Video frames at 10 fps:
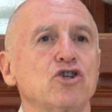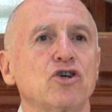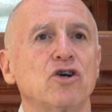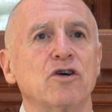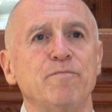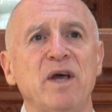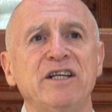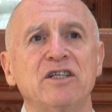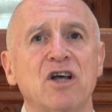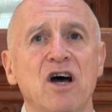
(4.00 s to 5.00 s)
Sure,
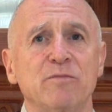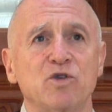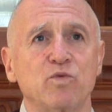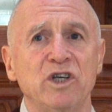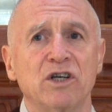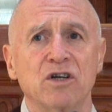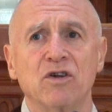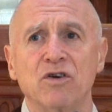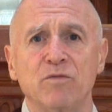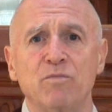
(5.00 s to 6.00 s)
many times we can
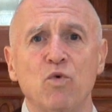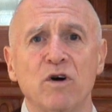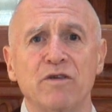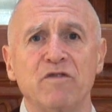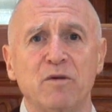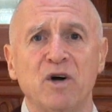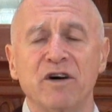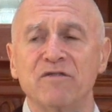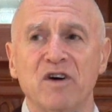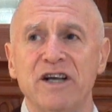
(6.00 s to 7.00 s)
learn more from
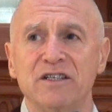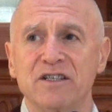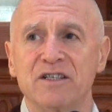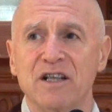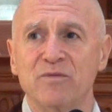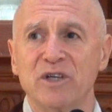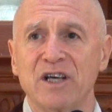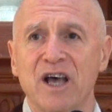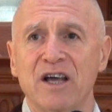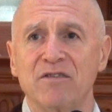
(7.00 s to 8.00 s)
our friends than we
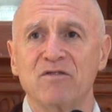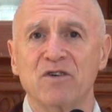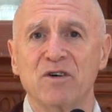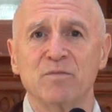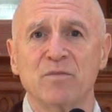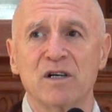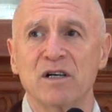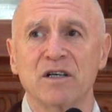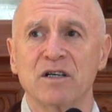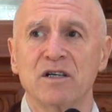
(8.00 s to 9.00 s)
can from
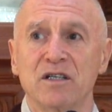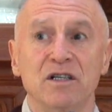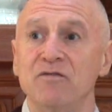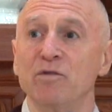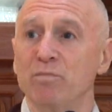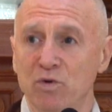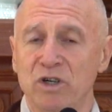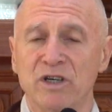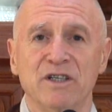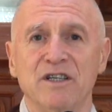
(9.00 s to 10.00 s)
even
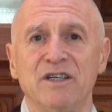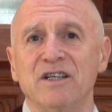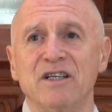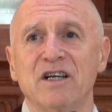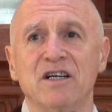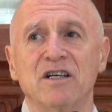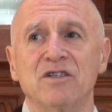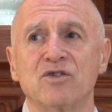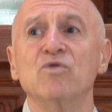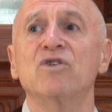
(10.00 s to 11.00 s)
Buddha.
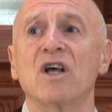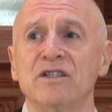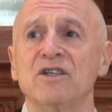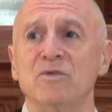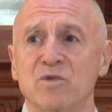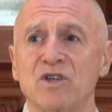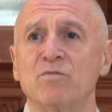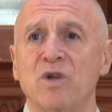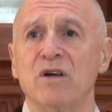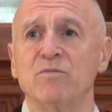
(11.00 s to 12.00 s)
Sunim
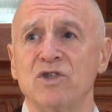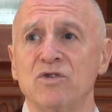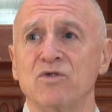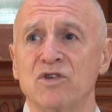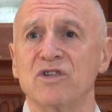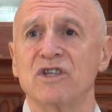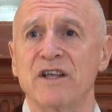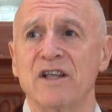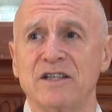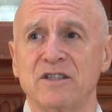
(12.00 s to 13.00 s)
sometimes used to say
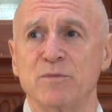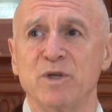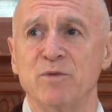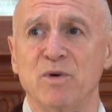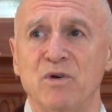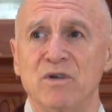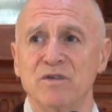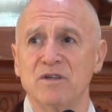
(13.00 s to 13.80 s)
that to people.